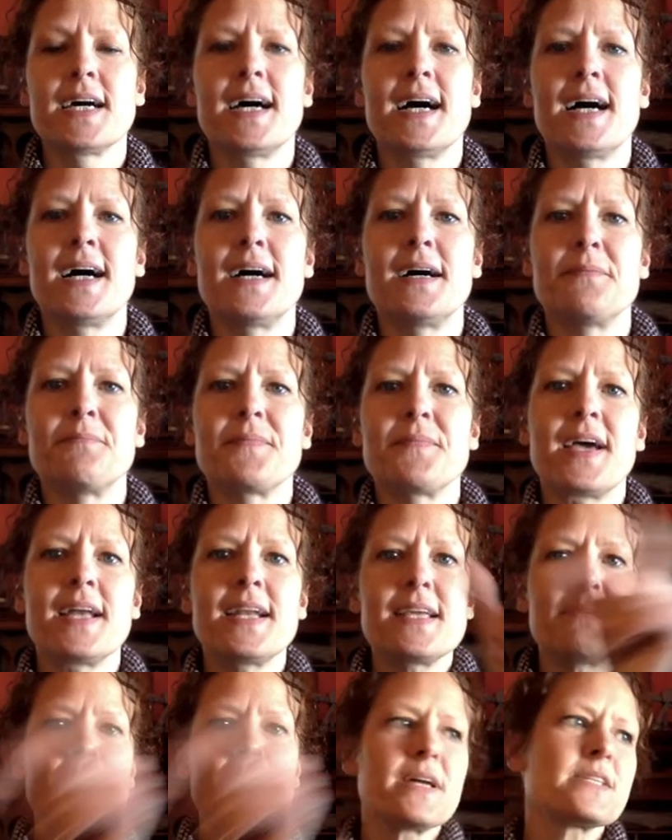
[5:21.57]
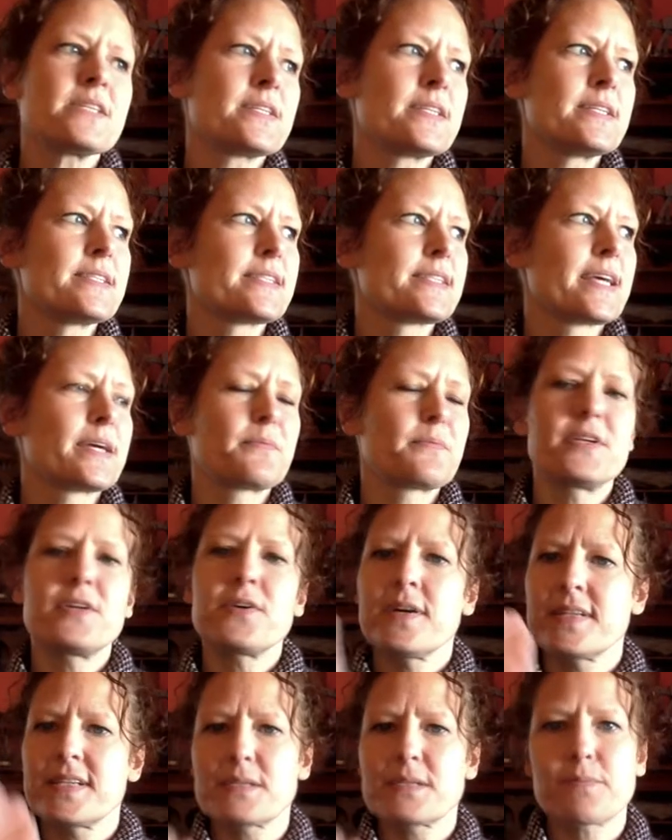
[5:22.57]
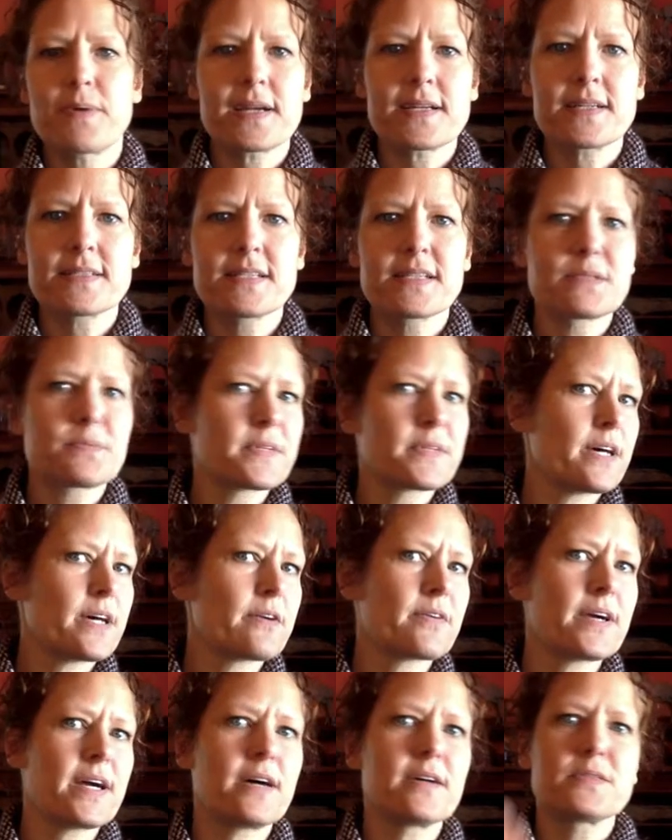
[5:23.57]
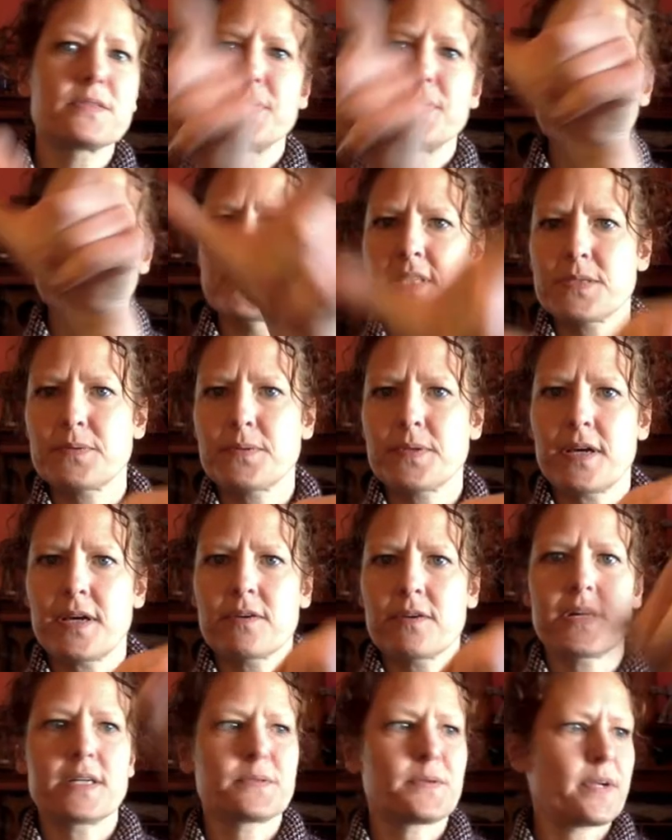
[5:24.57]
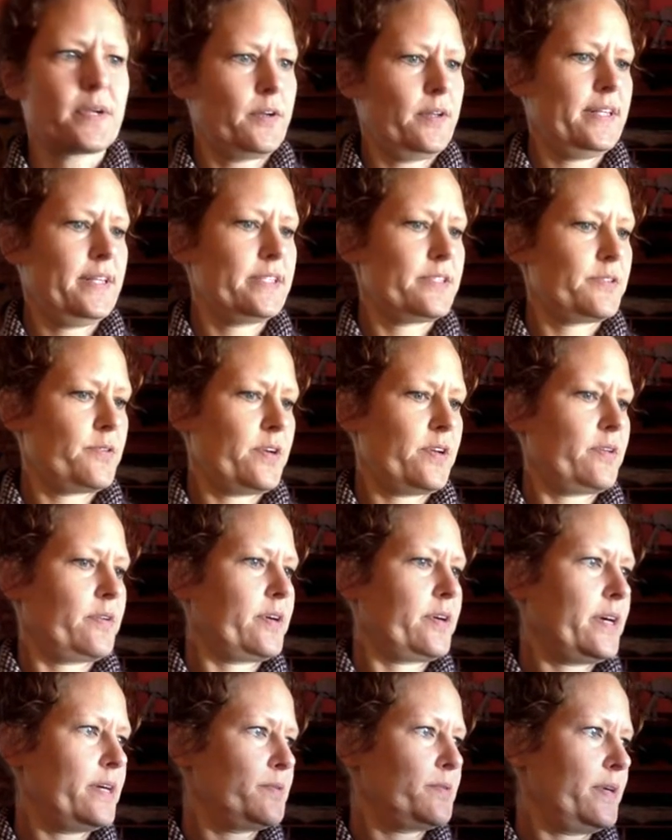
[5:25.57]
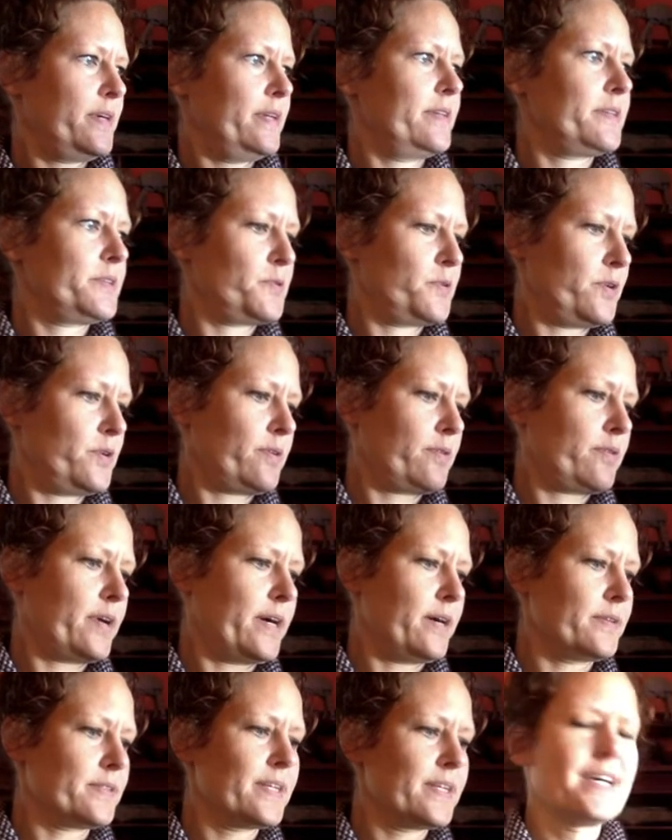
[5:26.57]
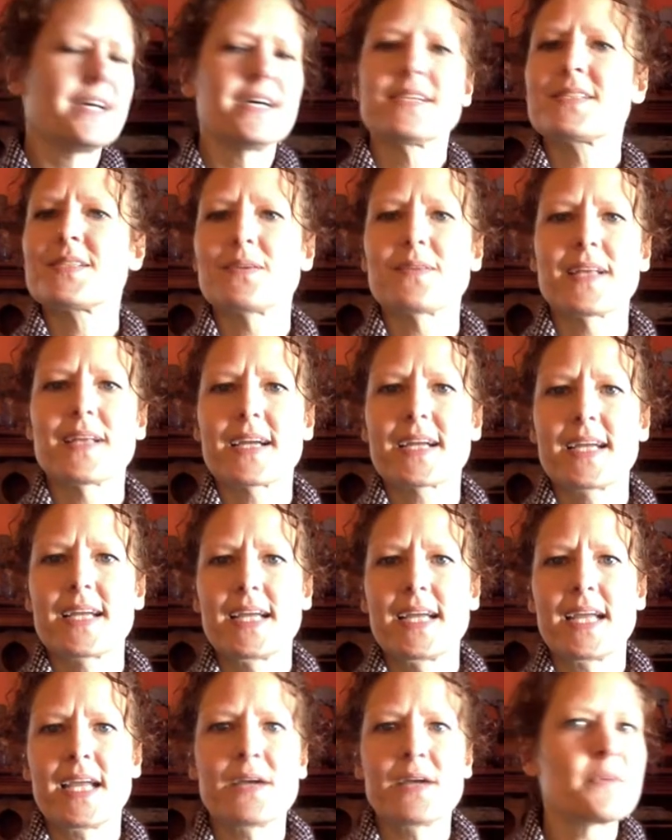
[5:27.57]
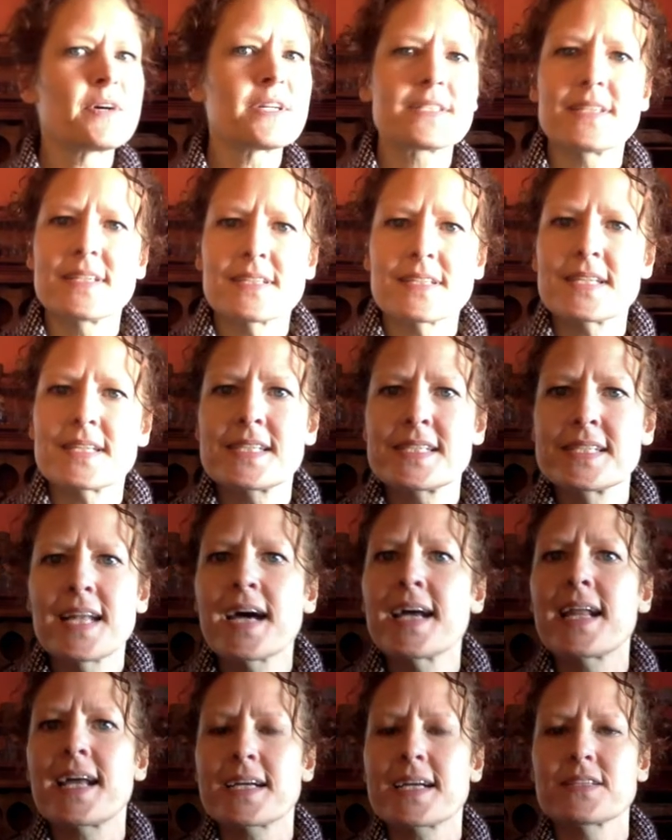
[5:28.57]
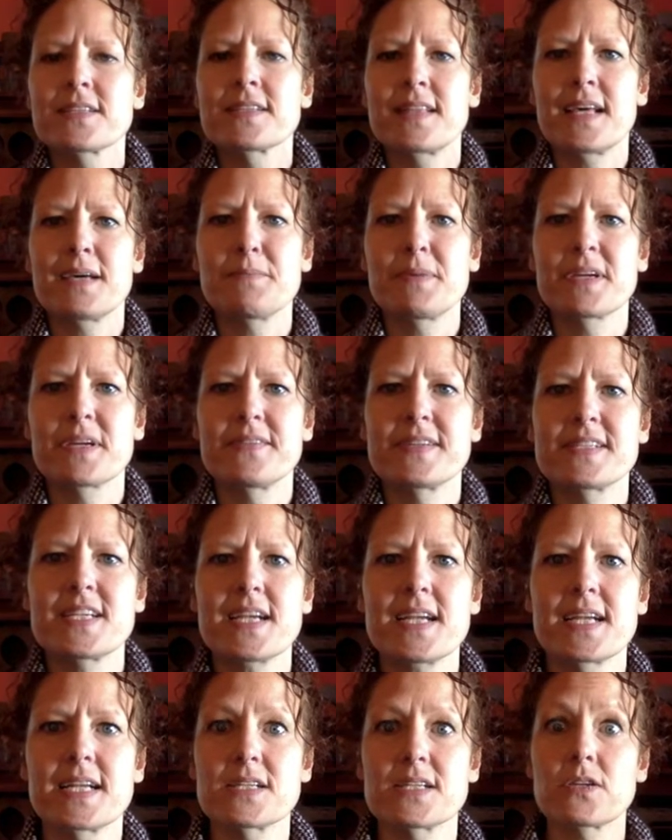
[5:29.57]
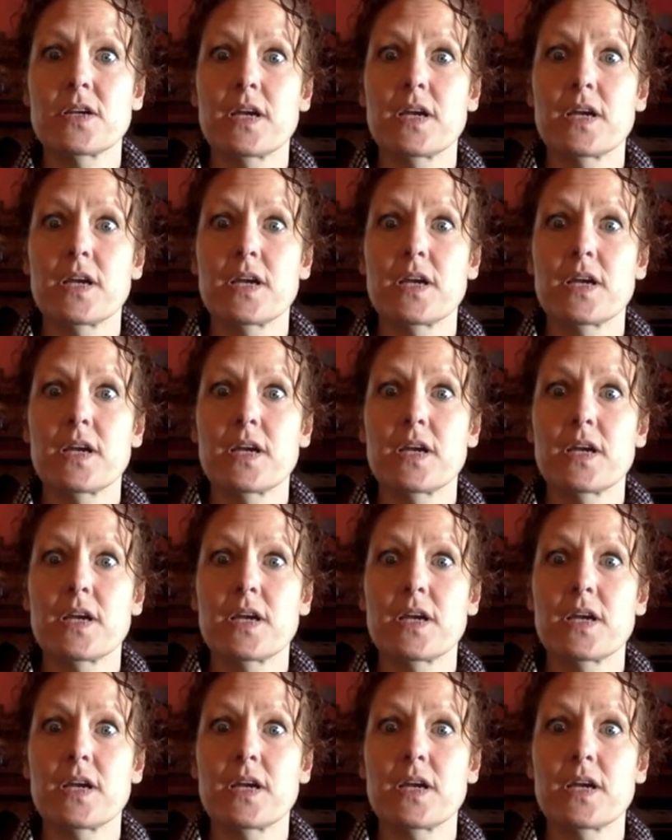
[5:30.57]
And he mentions, like, we do all these practices without crowds, we do this without crowds, we do this without crowds, we do this without crowds. So, like, in one sense, it's not actually that big of a change.